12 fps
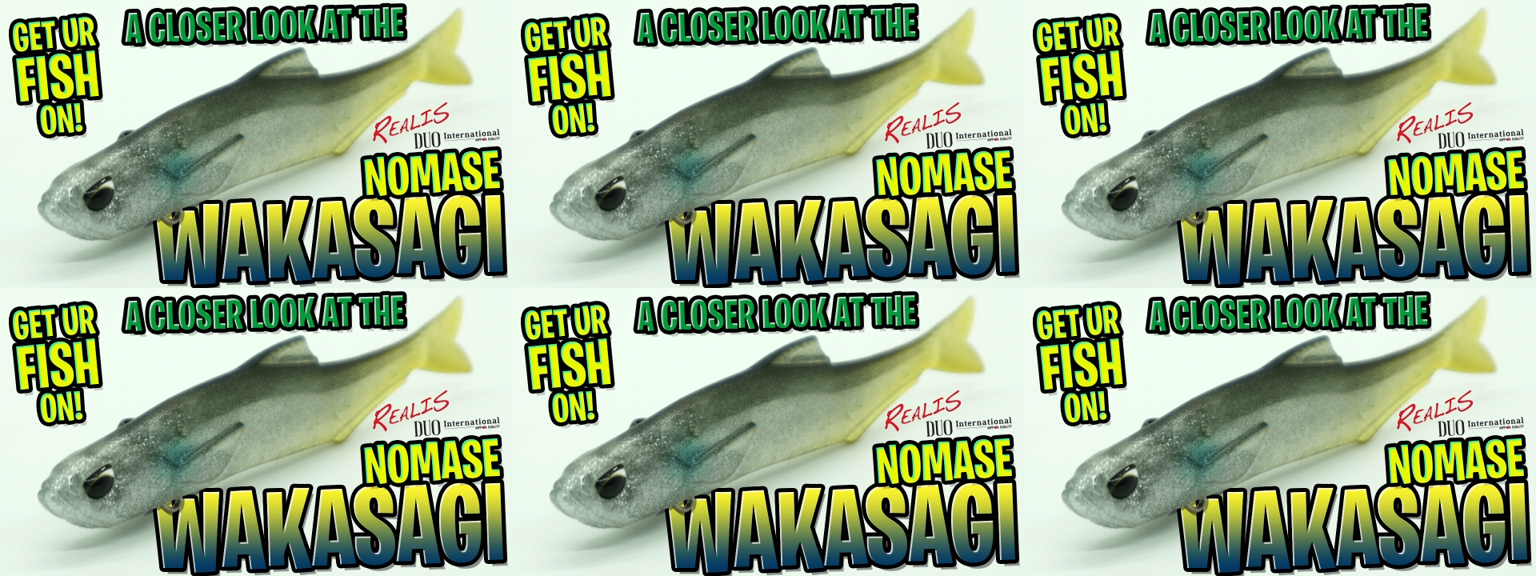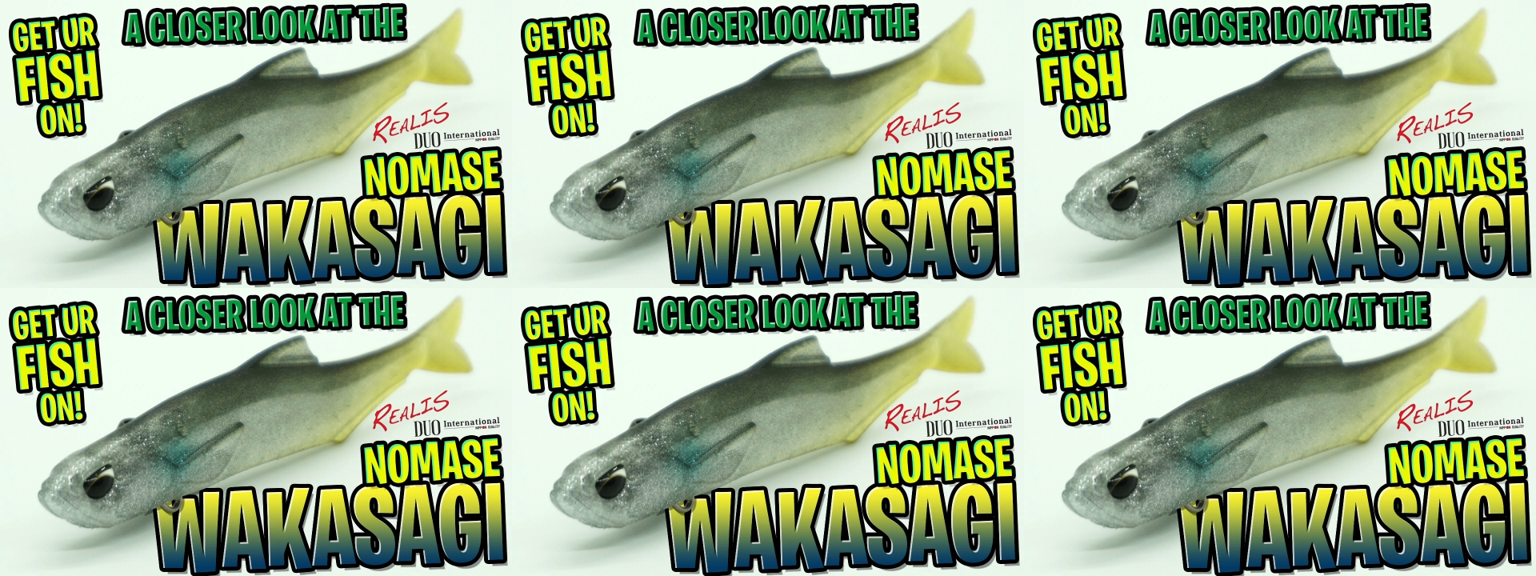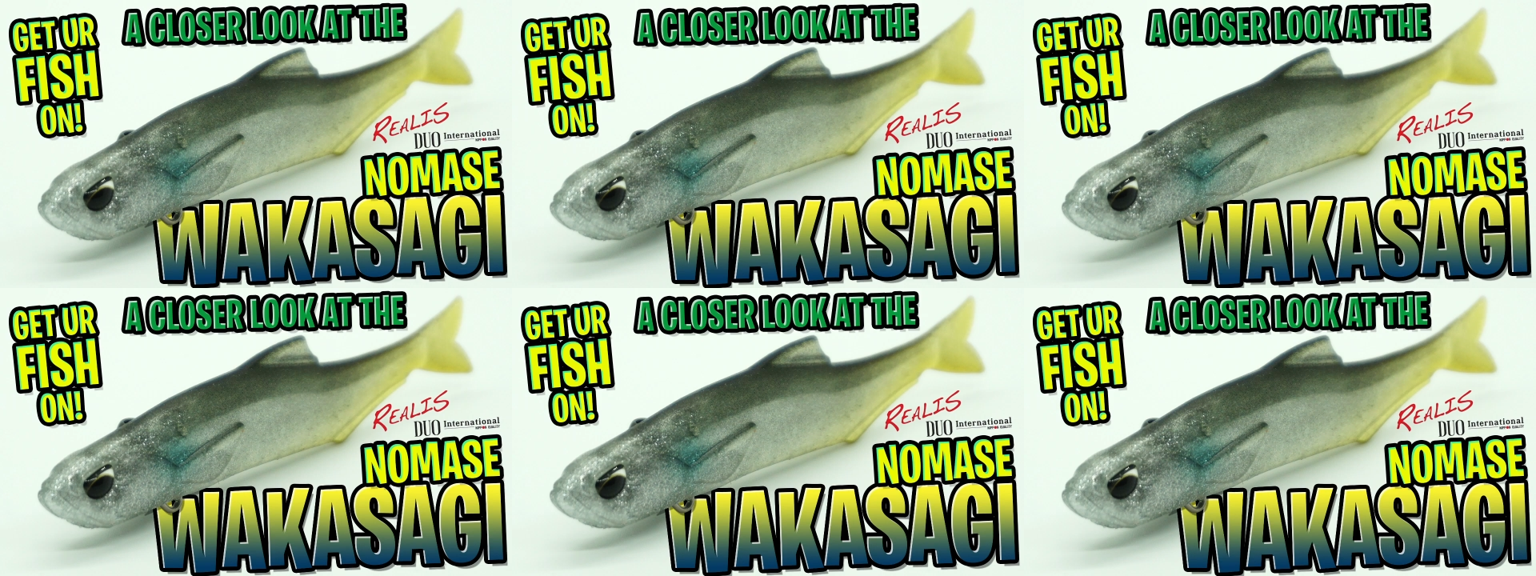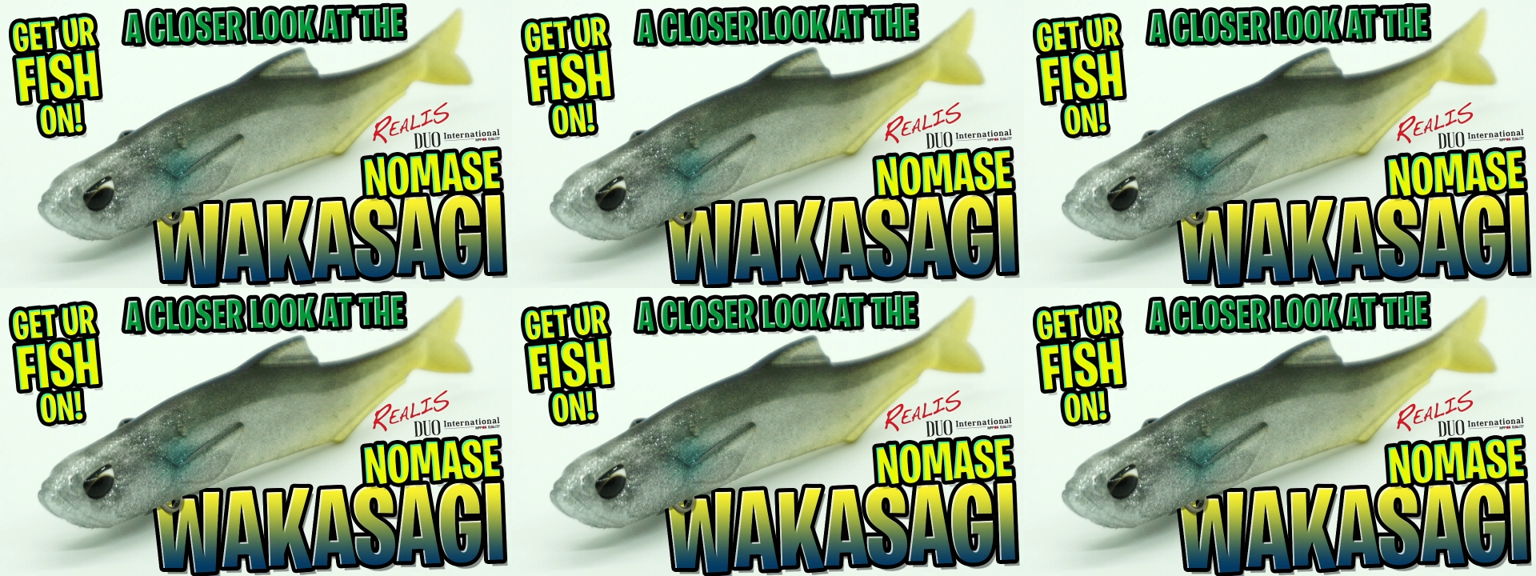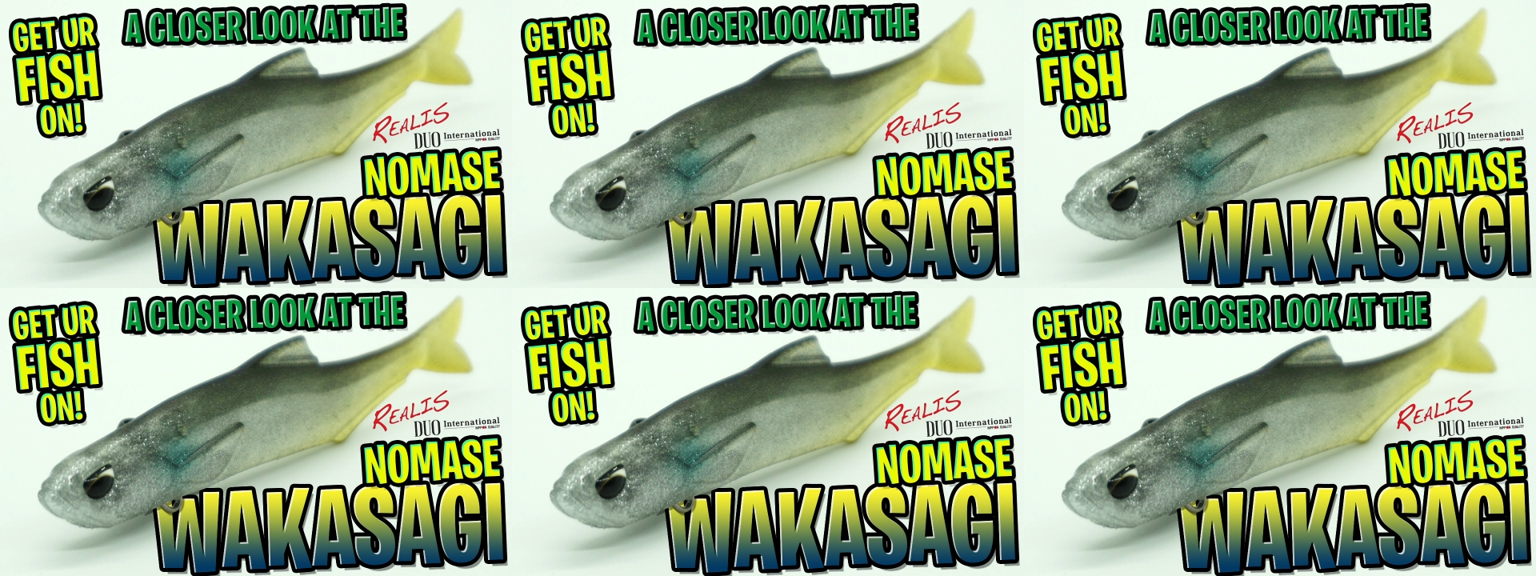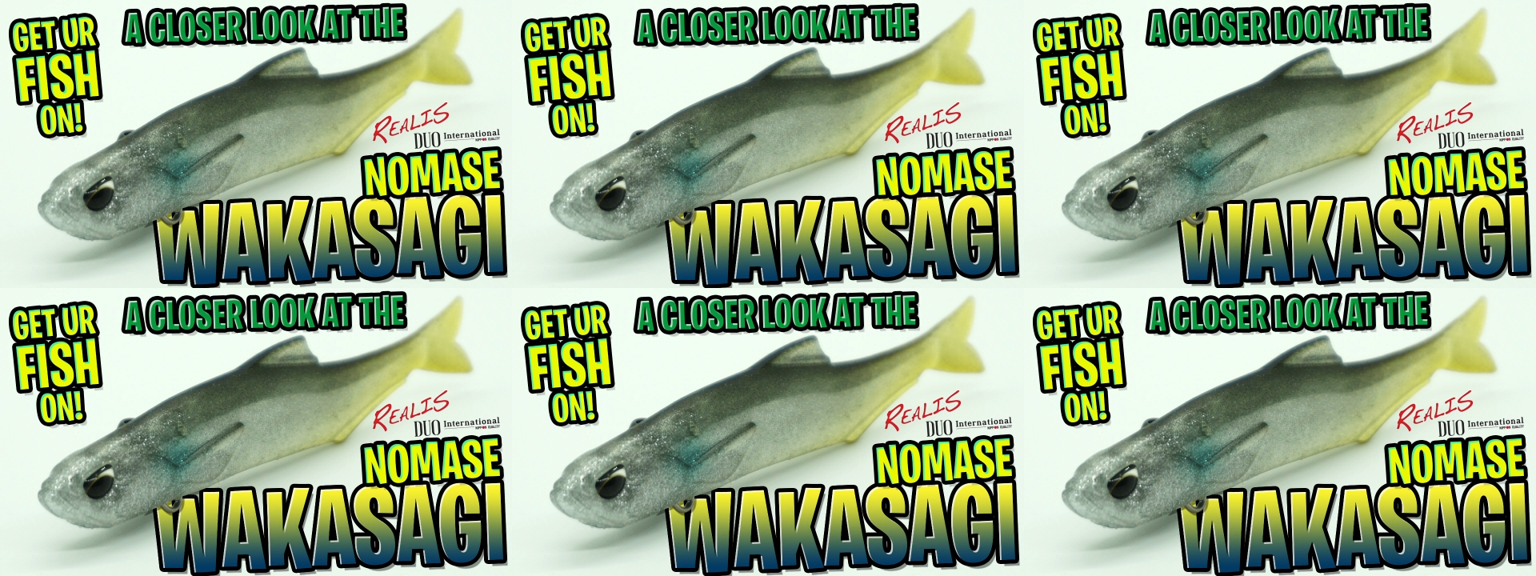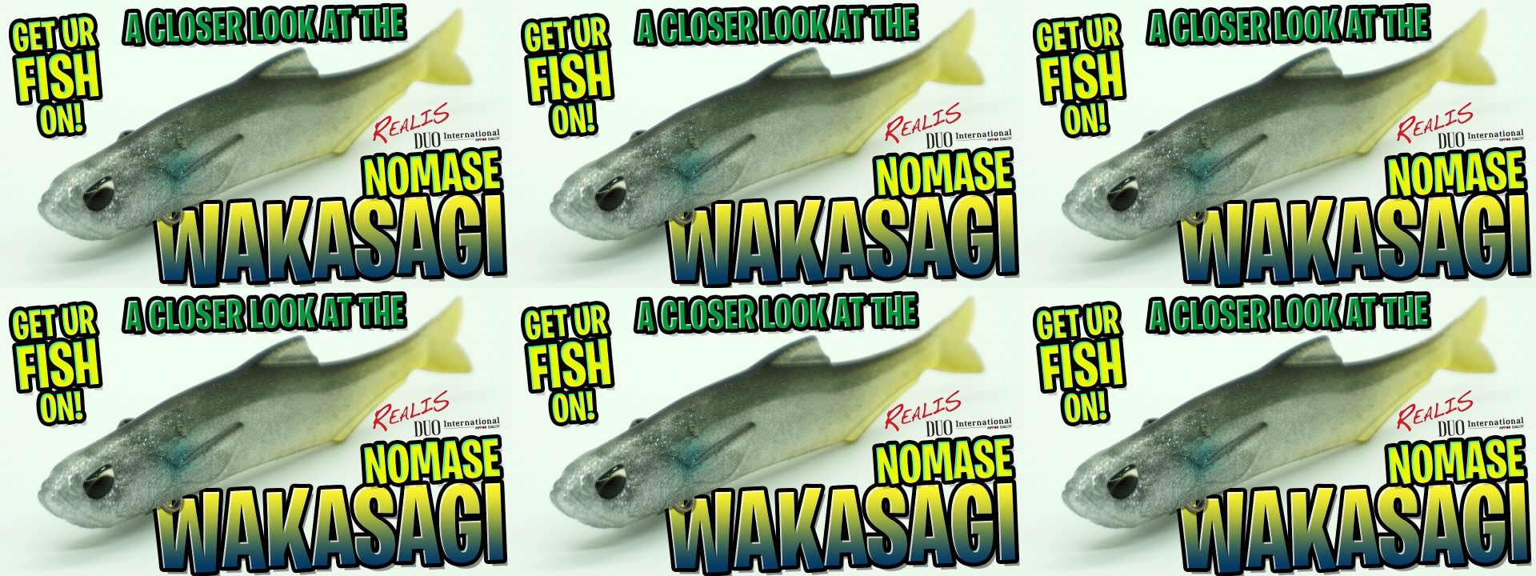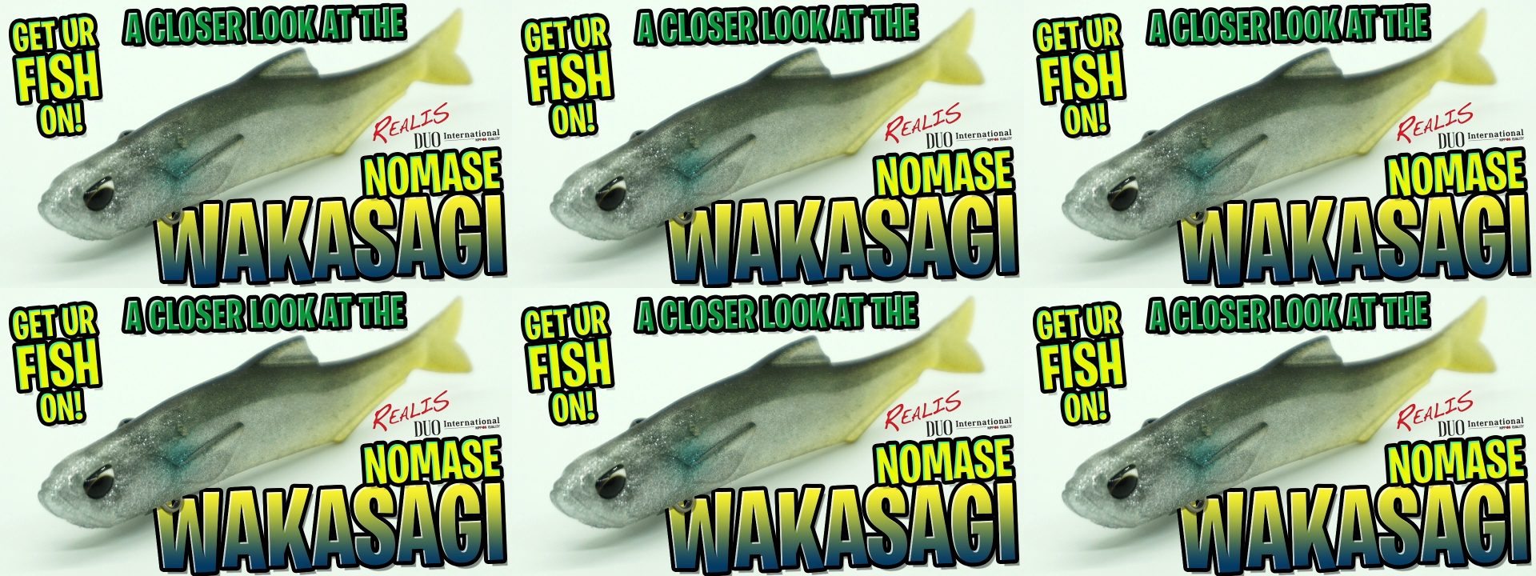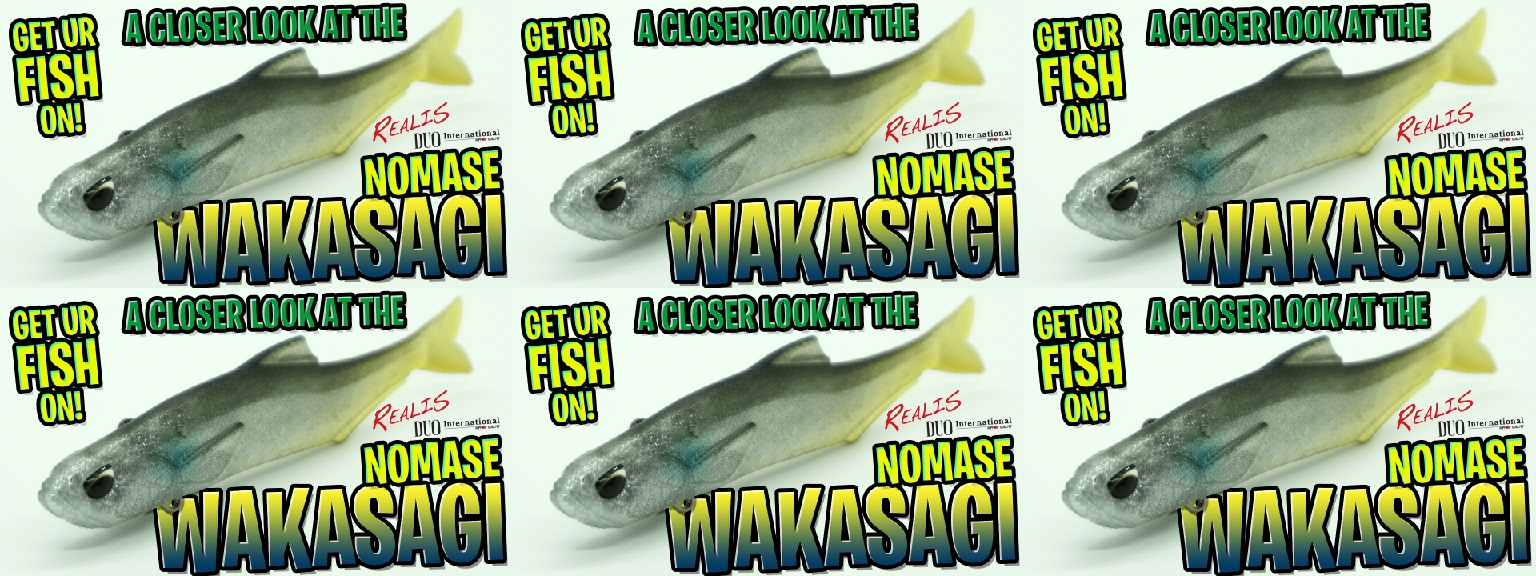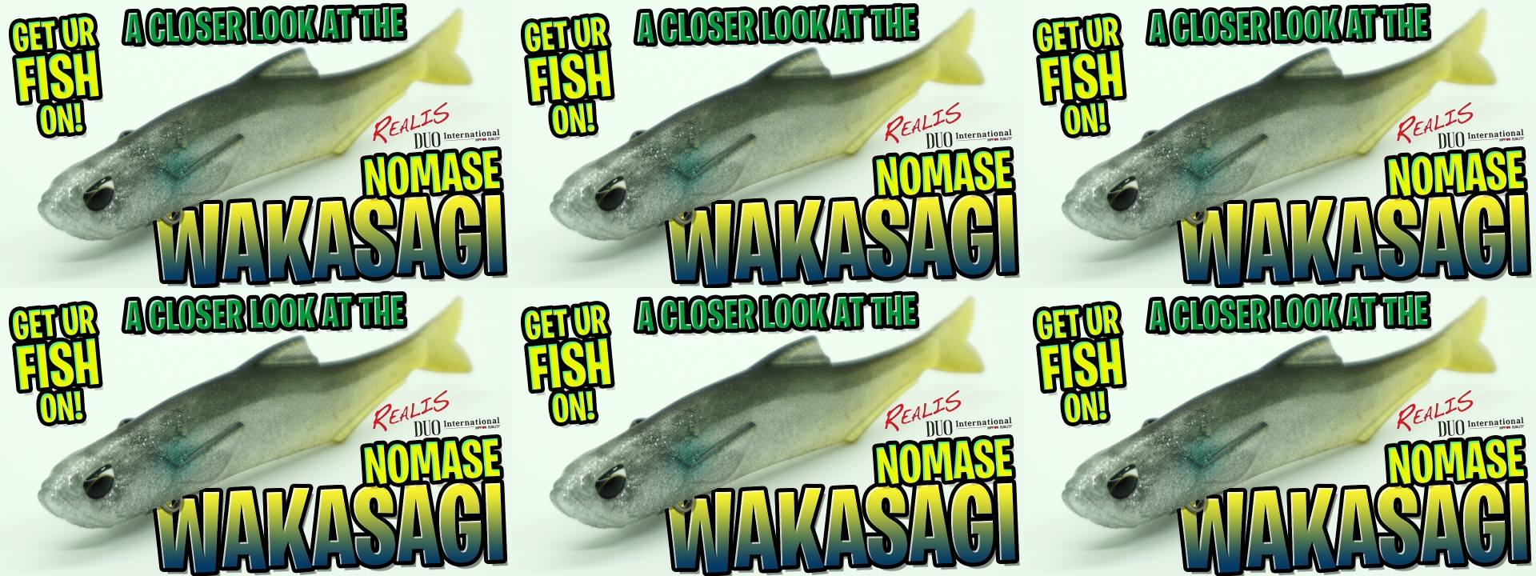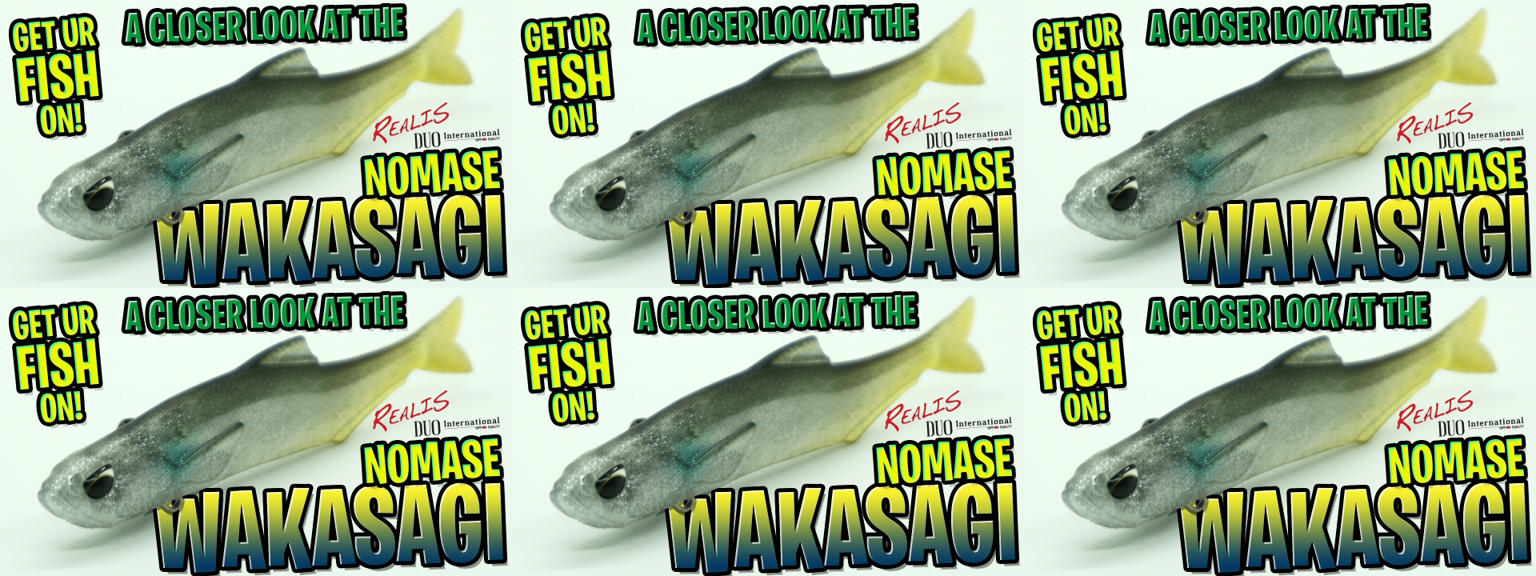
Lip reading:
[unreadable: no face in view]